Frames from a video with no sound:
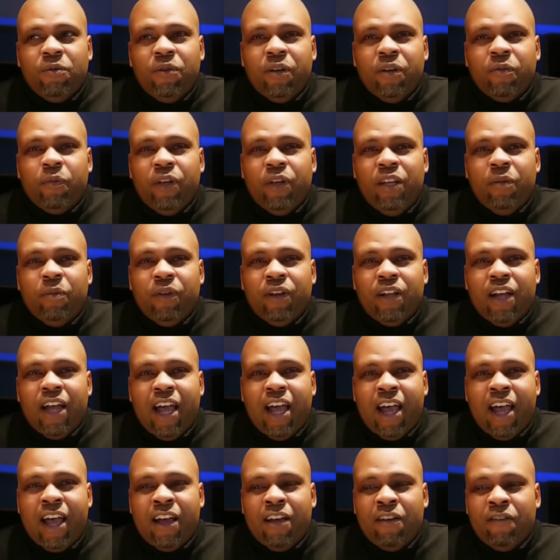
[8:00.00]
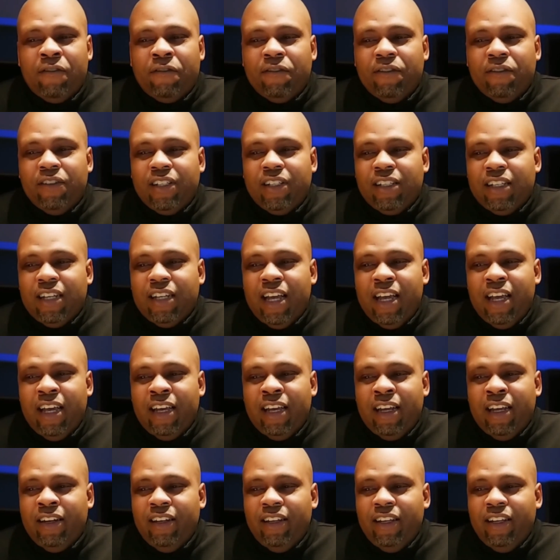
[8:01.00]
people have
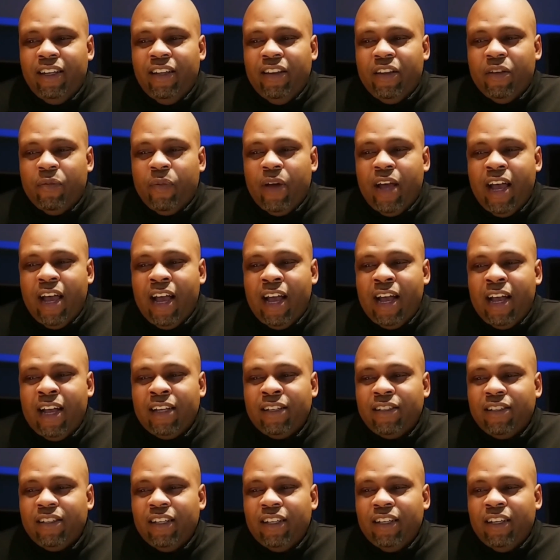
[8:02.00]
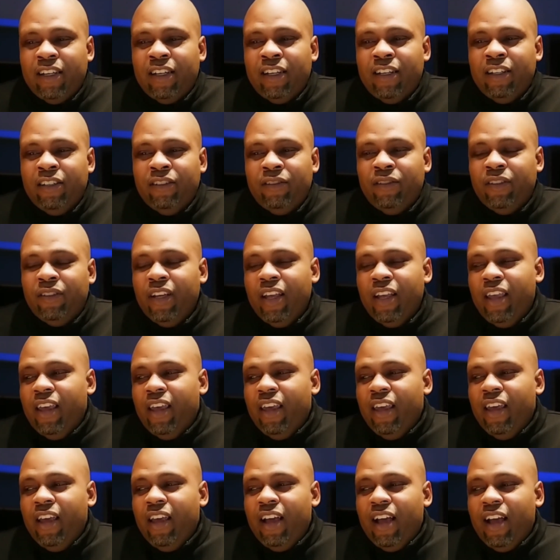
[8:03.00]
said in the past, and
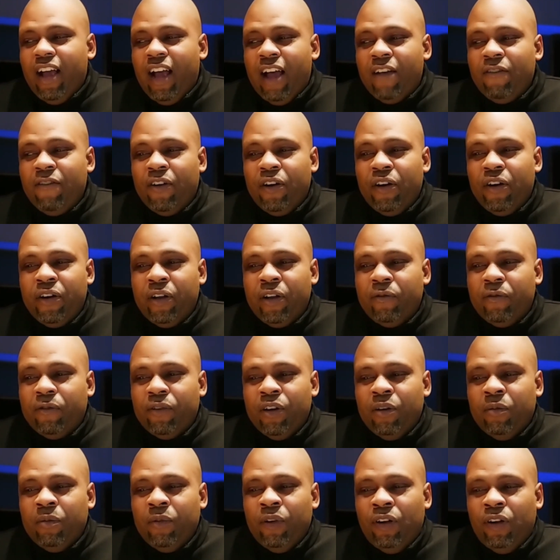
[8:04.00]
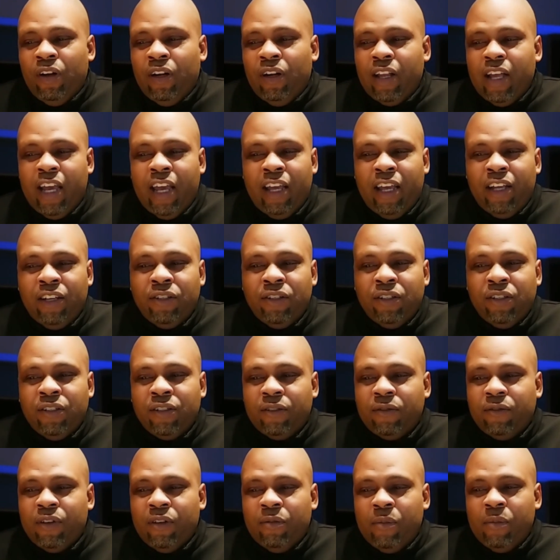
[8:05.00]
I've heard it from all angles,
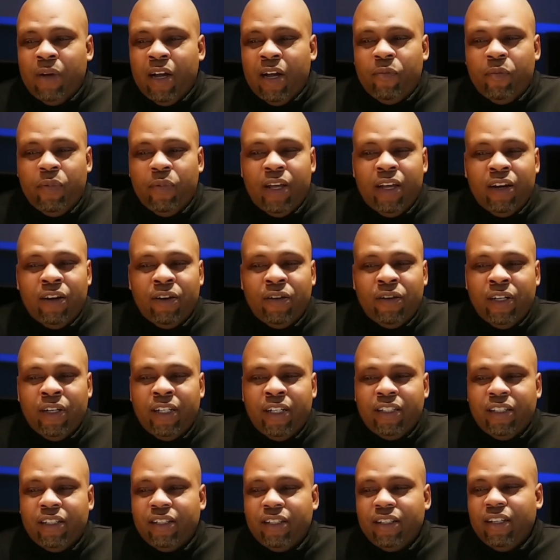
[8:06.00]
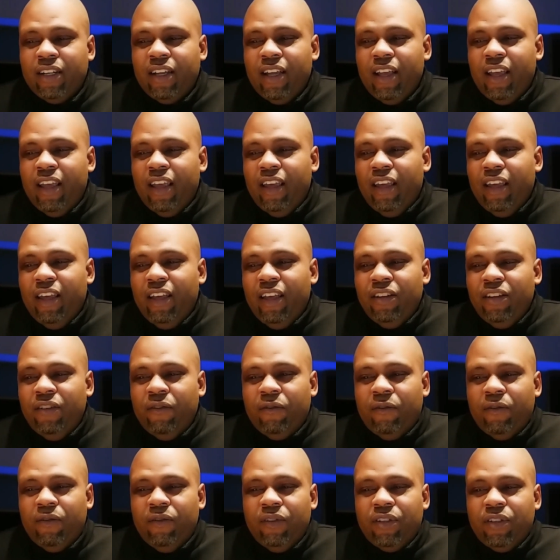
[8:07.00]
from my parents
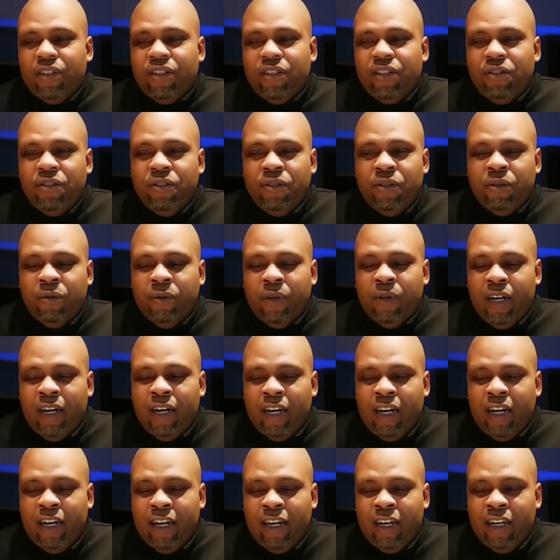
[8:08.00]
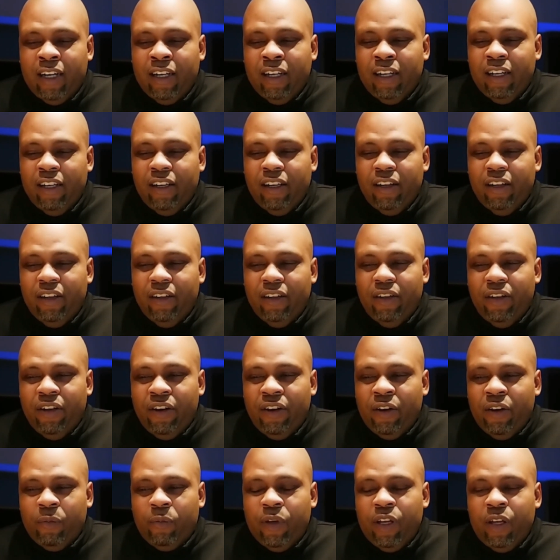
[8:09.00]
to
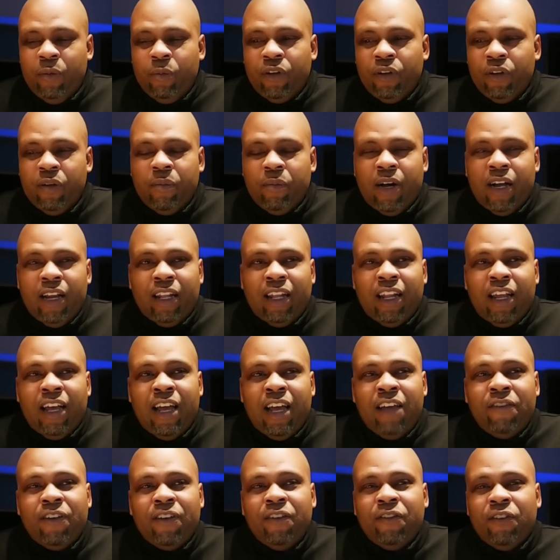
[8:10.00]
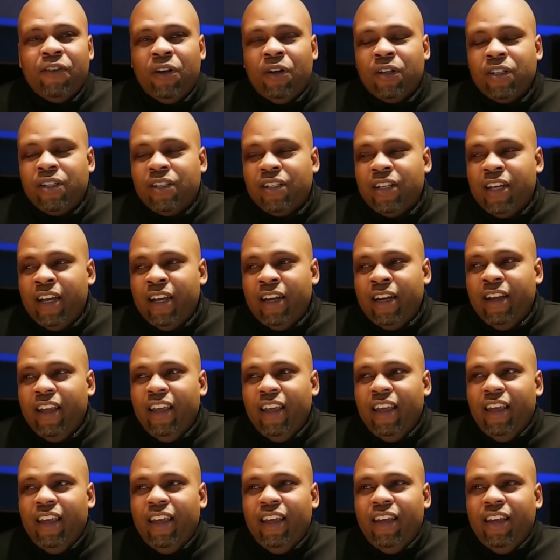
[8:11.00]
people in my life have all said,
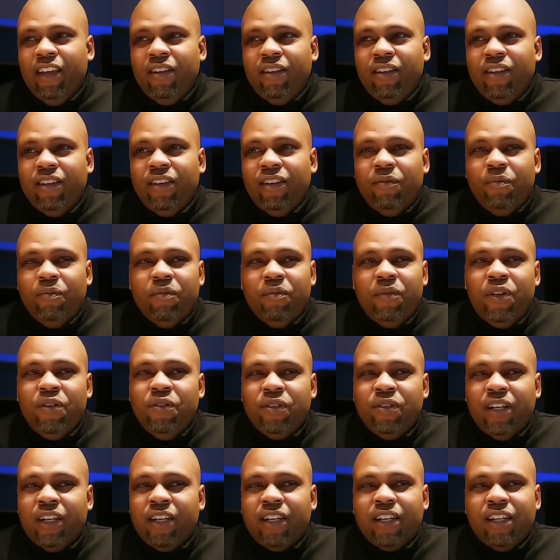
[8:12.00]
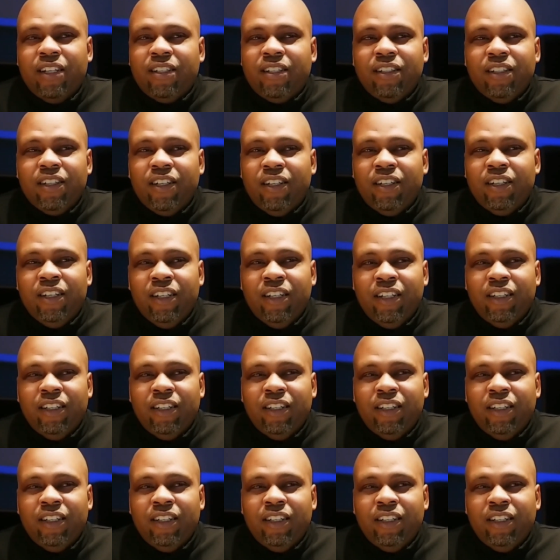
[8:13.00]
music isn't going to